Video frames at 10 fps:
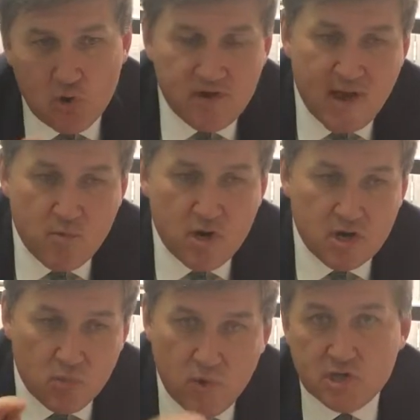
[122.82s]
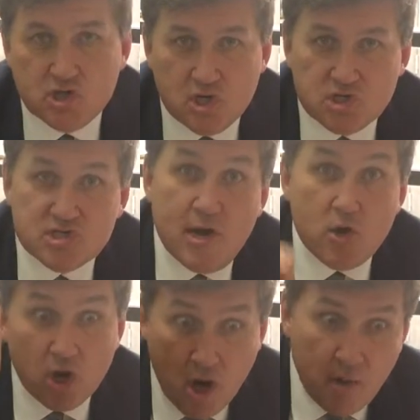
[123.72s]
whole network, and Whitchurch has now
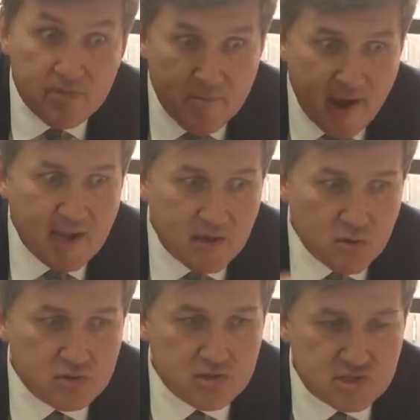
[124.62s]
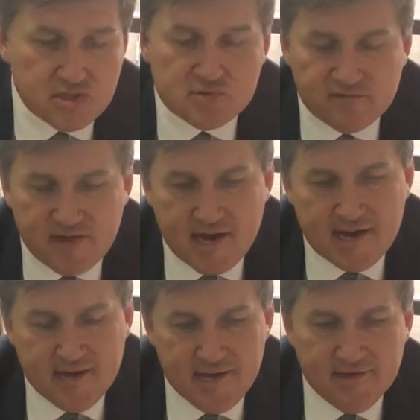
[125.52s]
gone up the pecking order in terms of
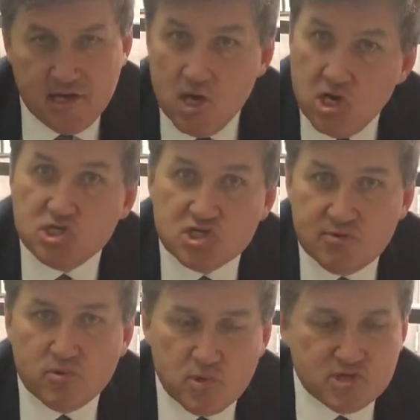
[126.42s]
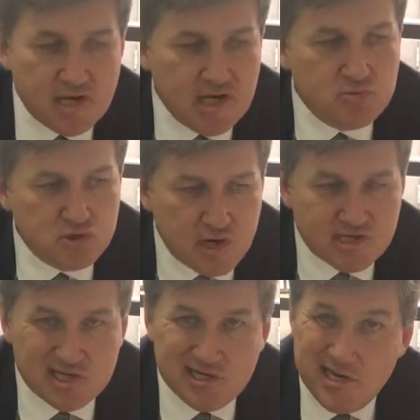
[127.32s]
the urgency with which they need to
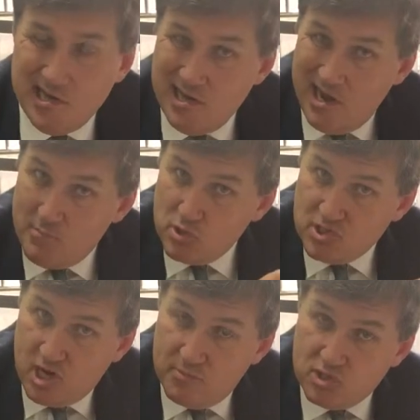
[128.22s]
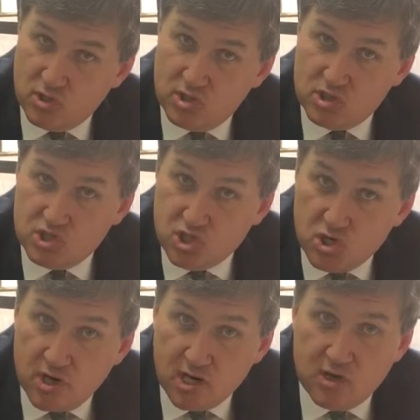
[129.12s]
address it. I'm also going to be talking to
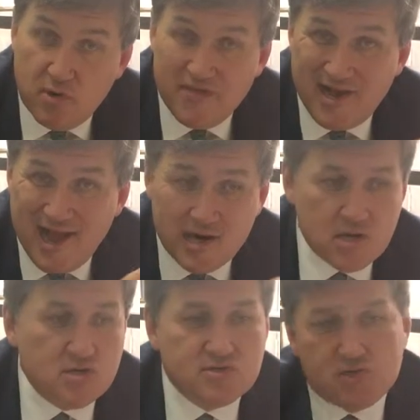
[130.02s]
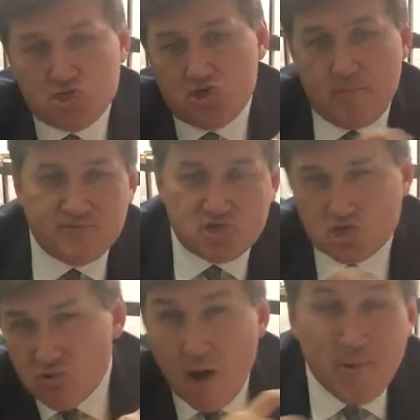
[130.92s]
Zurich, who are the landowners of the strip of
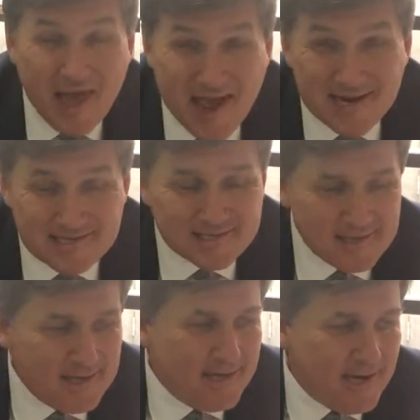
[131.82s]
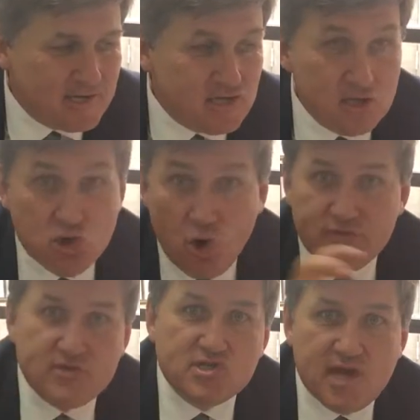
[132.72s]
scrub land to the
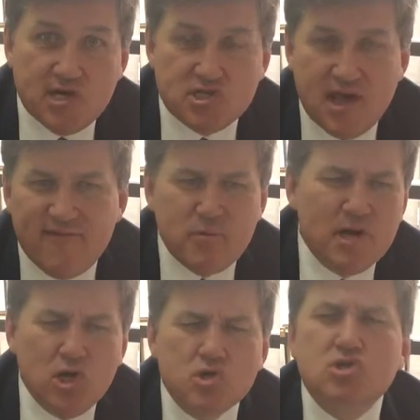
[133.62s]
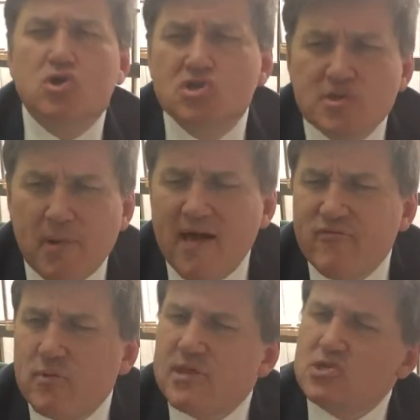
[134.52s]
north of the station that everybody looks across the
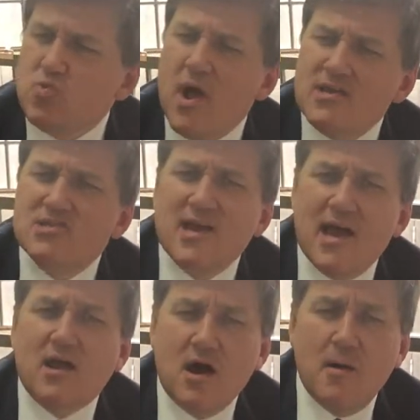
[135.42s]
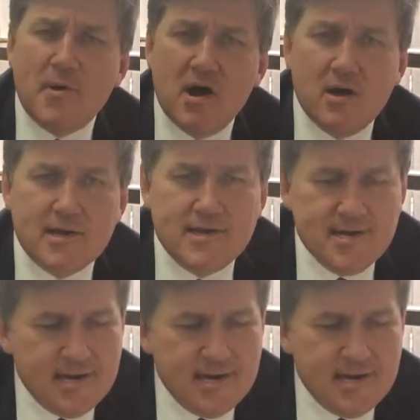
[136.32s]
platform and thinks, why isn't that a car park?